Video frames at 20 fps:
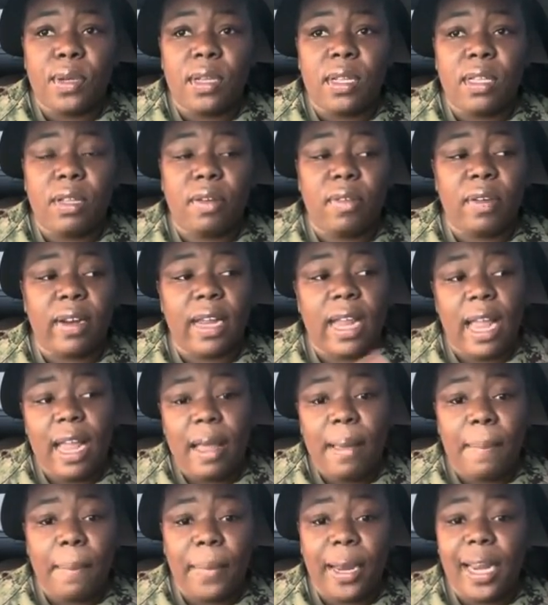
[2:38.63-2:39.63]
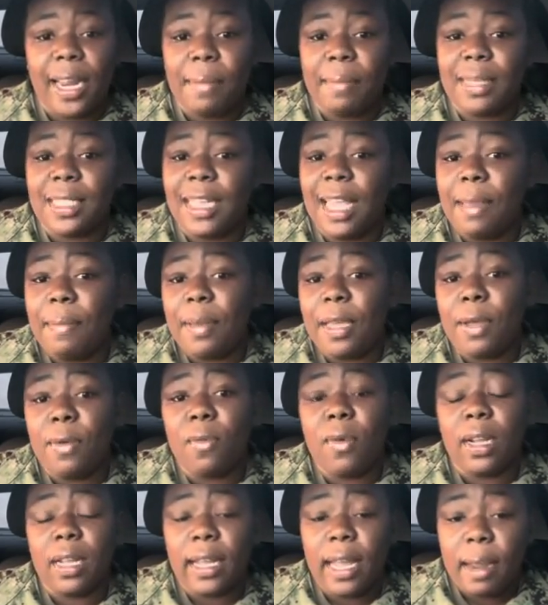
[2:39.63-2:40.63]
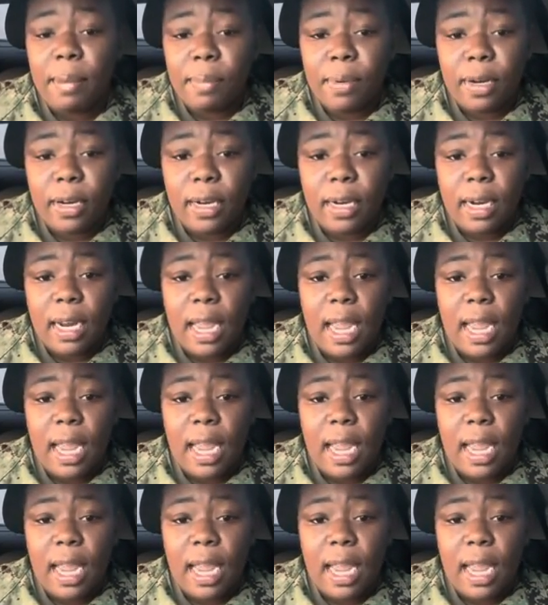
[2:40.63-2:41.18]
don't forget, my name is ABE1 Lambert,